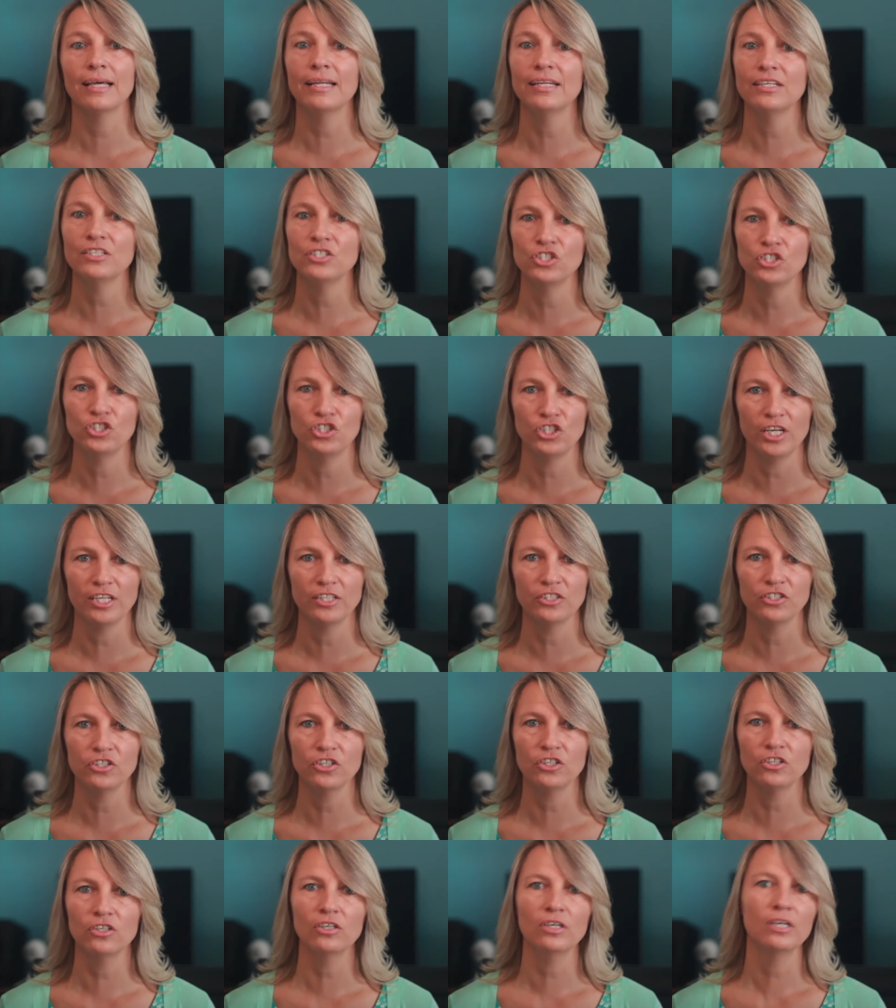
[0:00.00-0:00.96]
that is
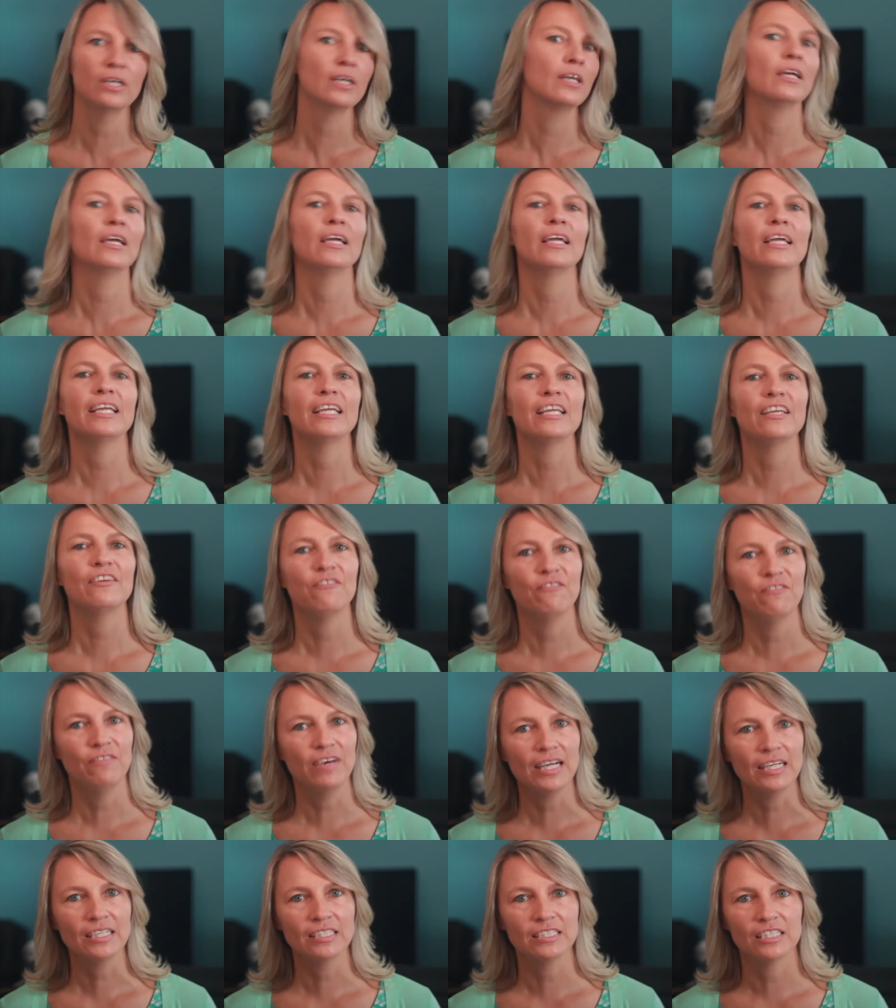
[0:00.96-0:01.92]
gentle,
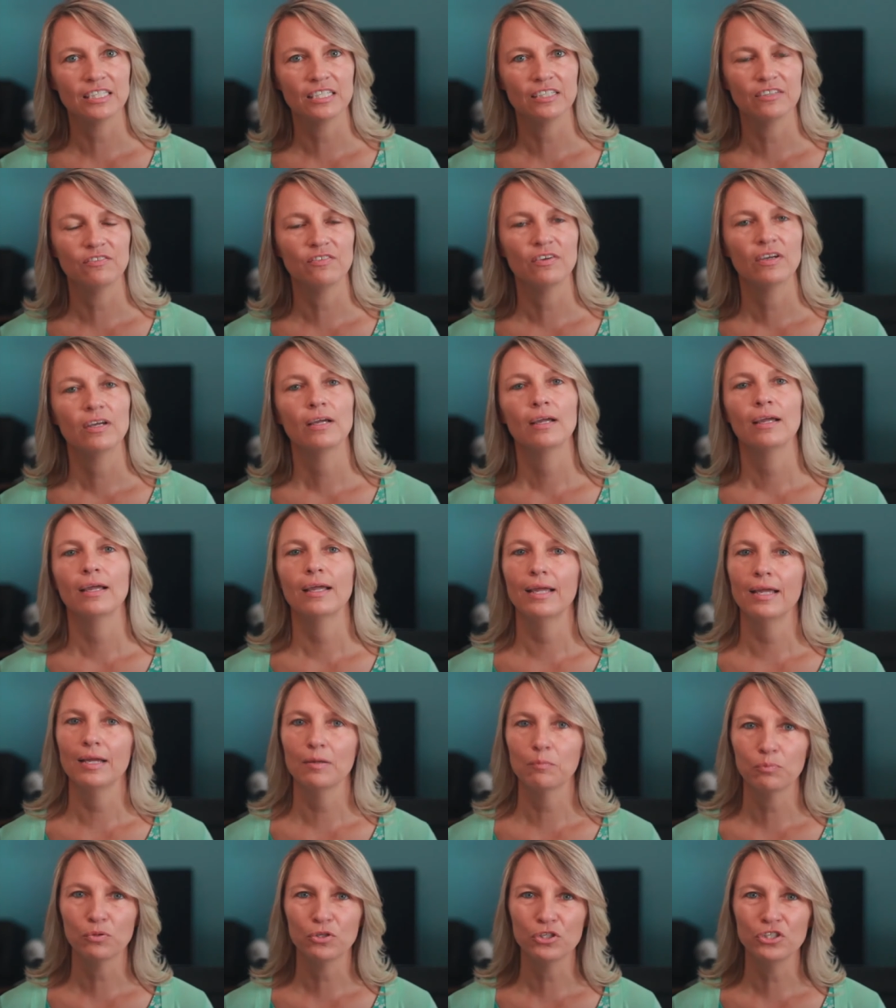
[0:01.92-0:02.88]
effective,
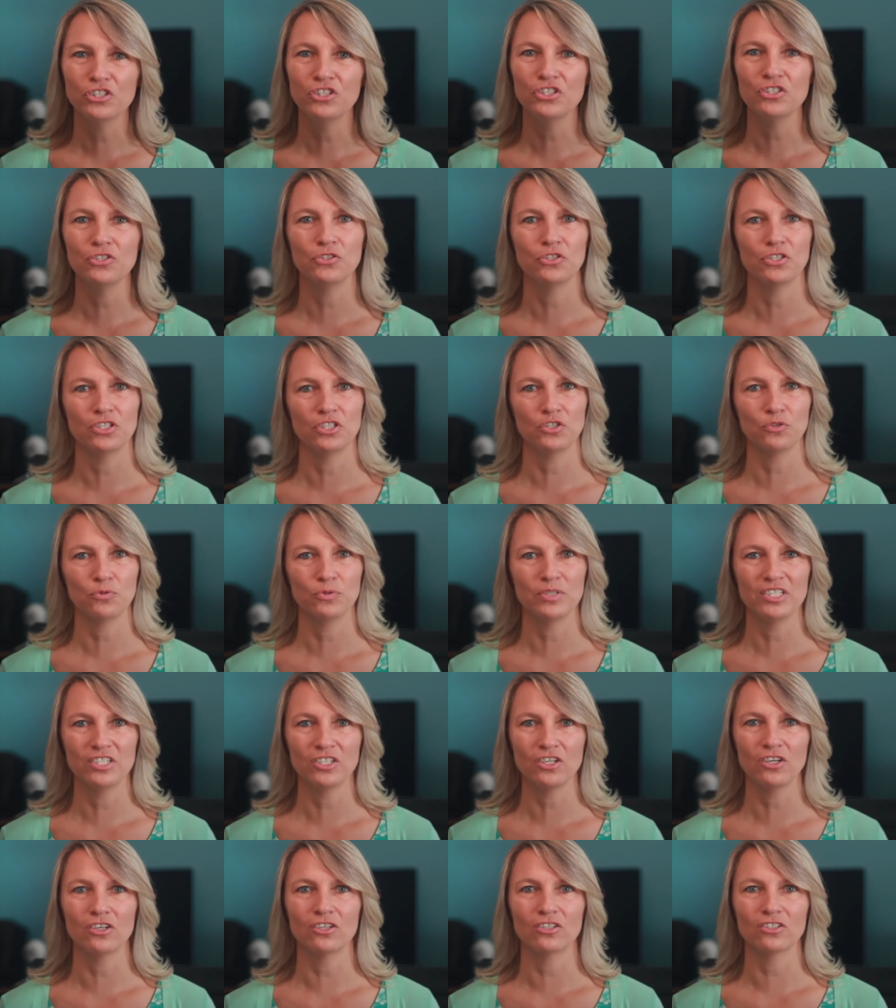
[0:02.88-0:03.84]
and produces
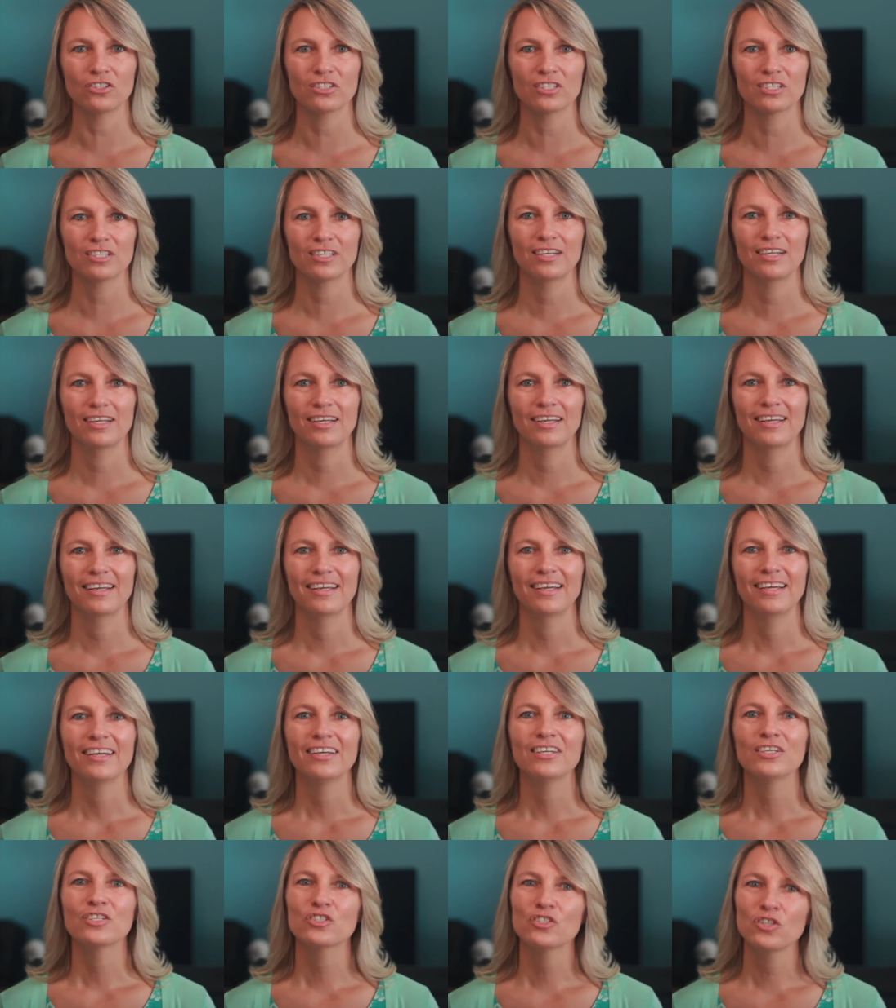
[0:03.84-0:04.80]
results.
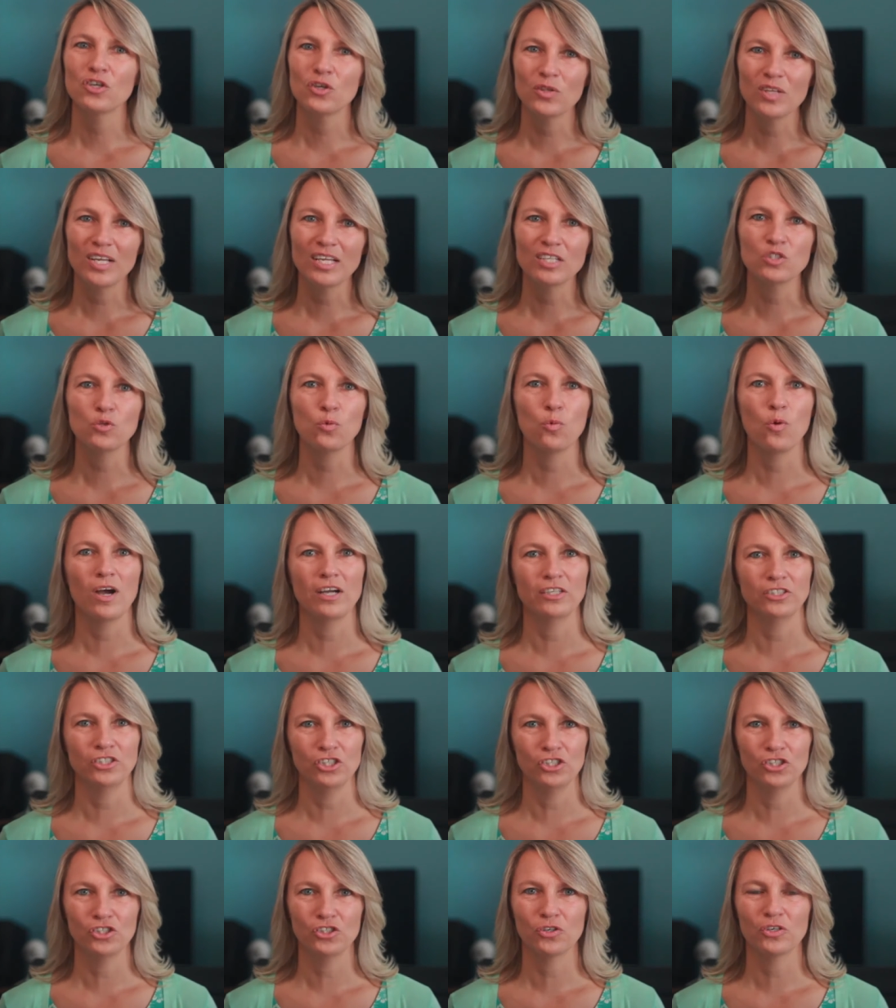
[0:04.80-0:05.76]
So let's
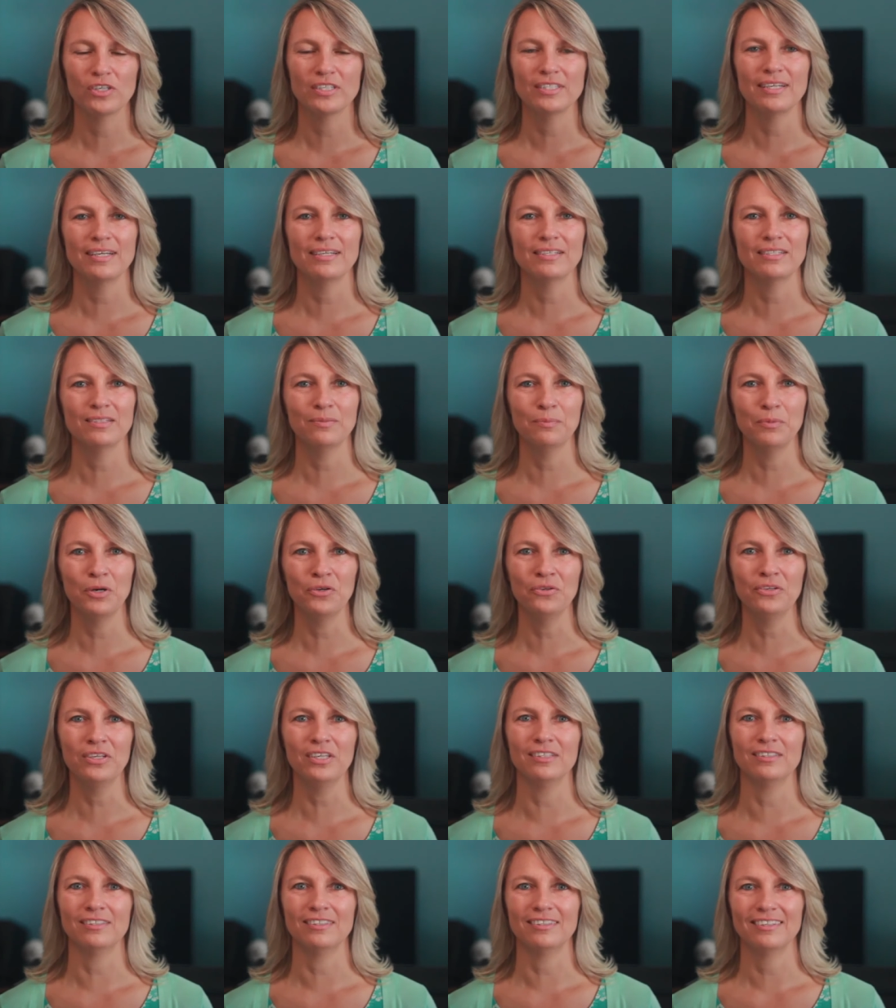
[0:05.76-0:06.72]
watch a short
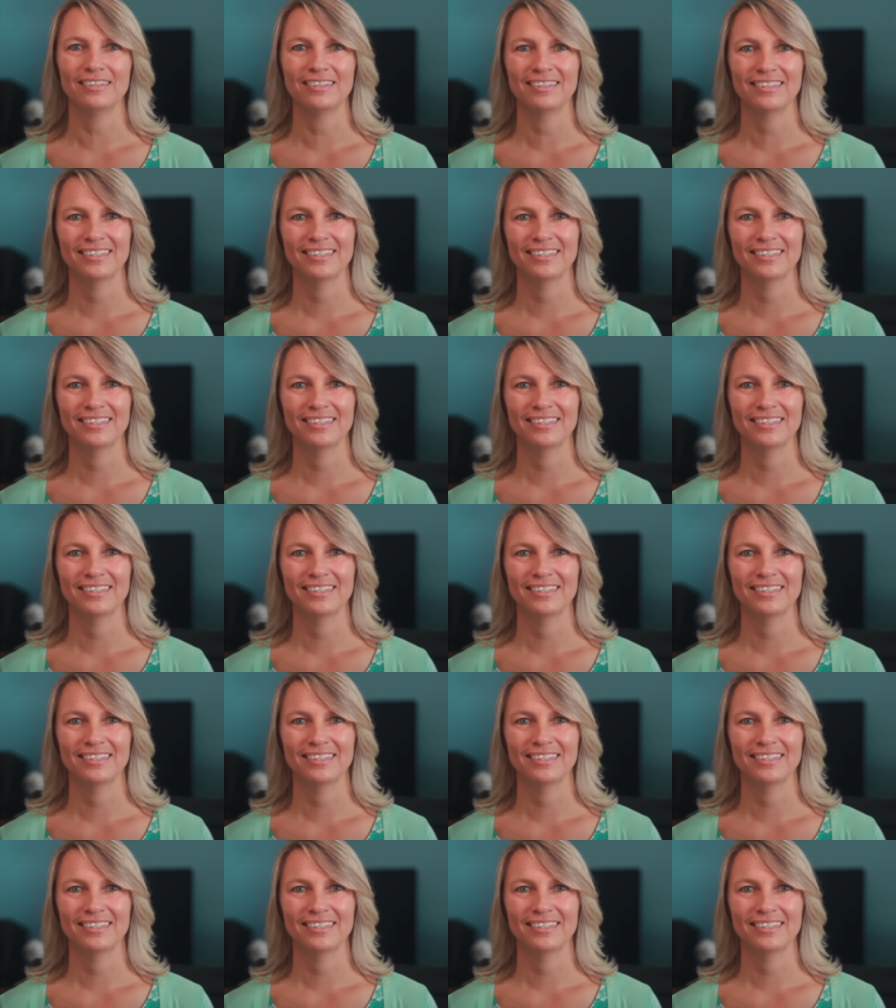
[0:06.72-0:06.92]
testimonial.